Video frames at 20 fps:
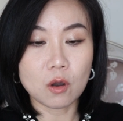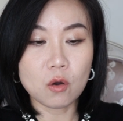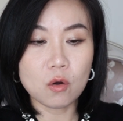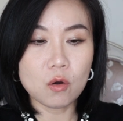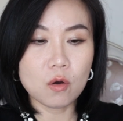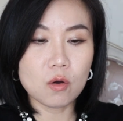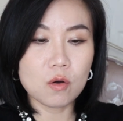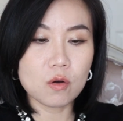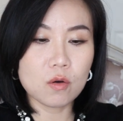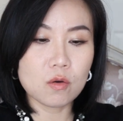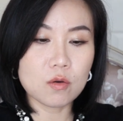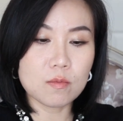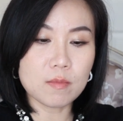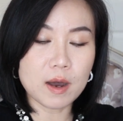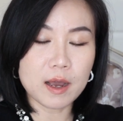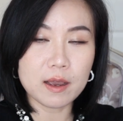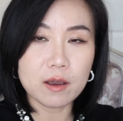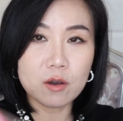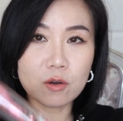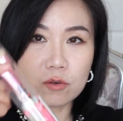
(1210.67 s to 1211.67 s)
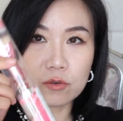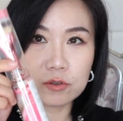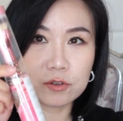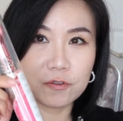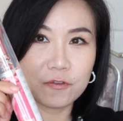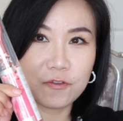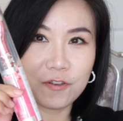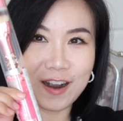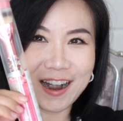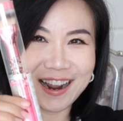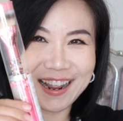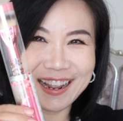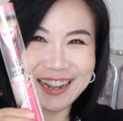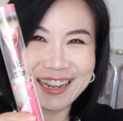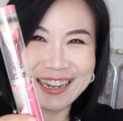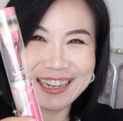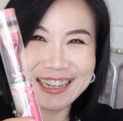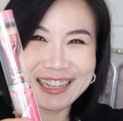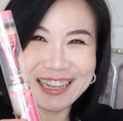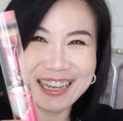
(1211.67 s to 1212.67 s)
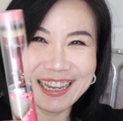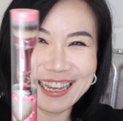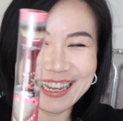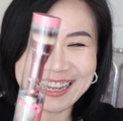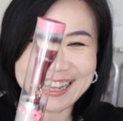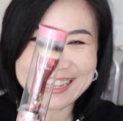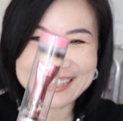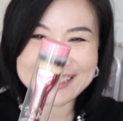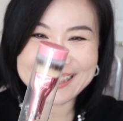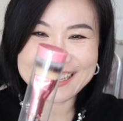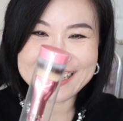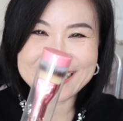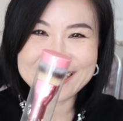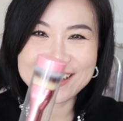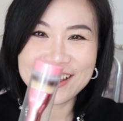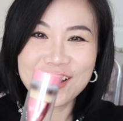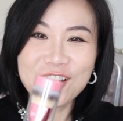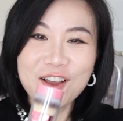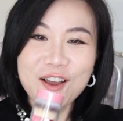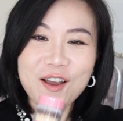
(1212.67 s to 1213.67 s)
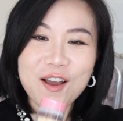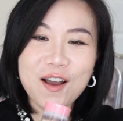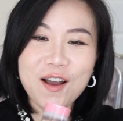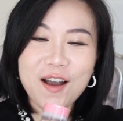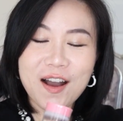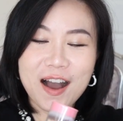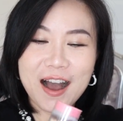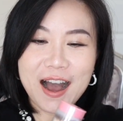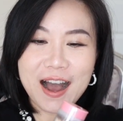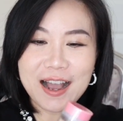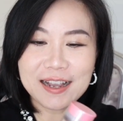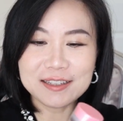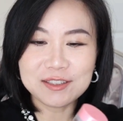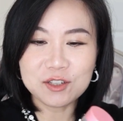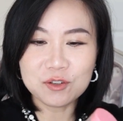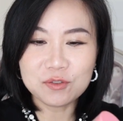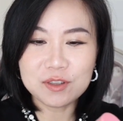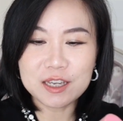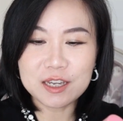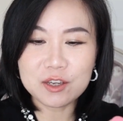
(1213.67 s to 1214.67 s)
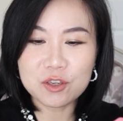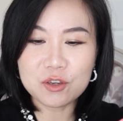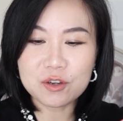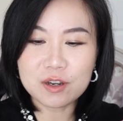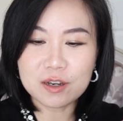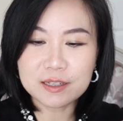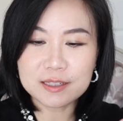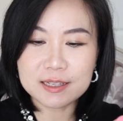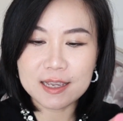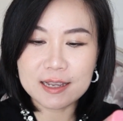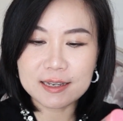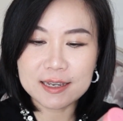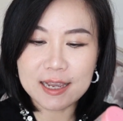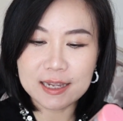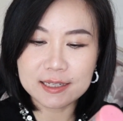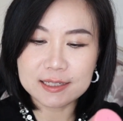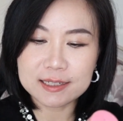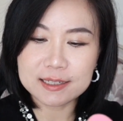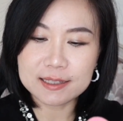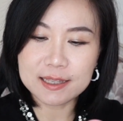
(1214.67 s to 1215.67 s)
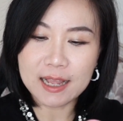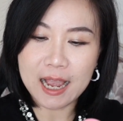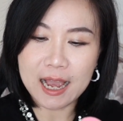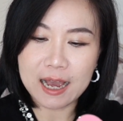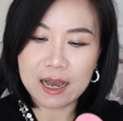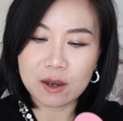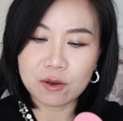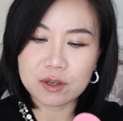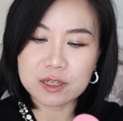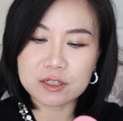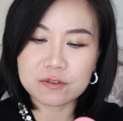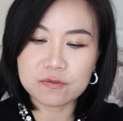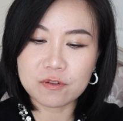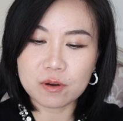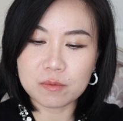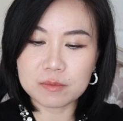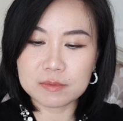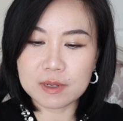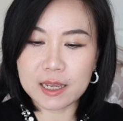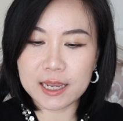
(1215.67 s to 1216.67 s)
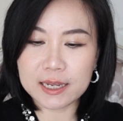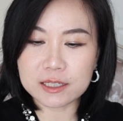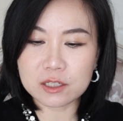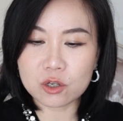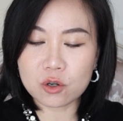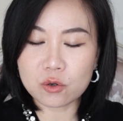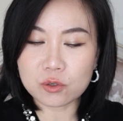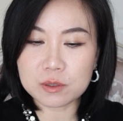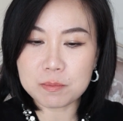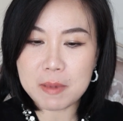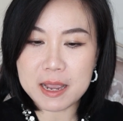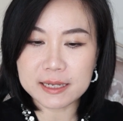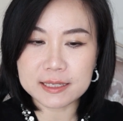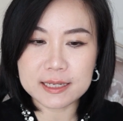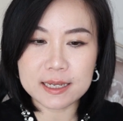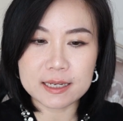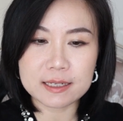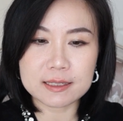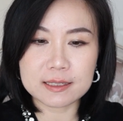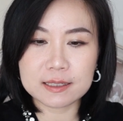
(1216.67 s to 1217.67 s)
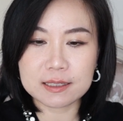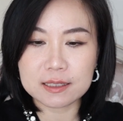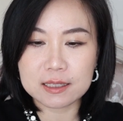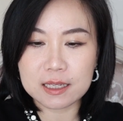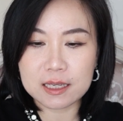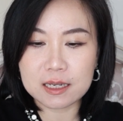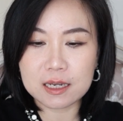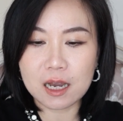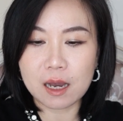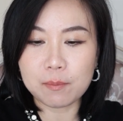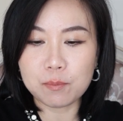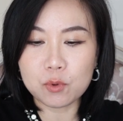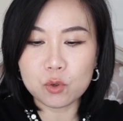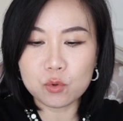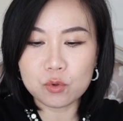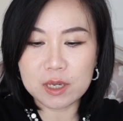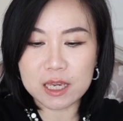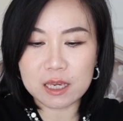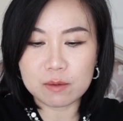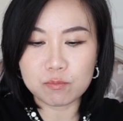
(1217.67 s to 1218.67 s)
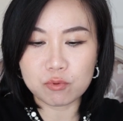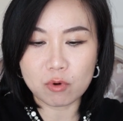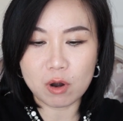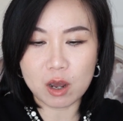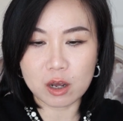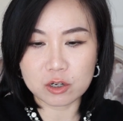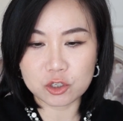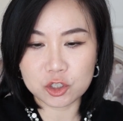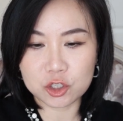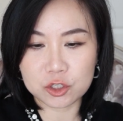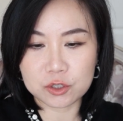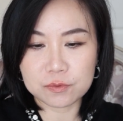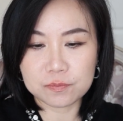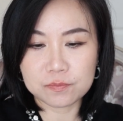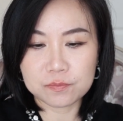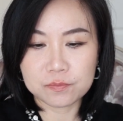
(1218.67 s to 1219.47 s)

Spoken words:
Oh, my old friend. I don't think you guys can get it now. It's from It Cosmetics, the Kabuki brush.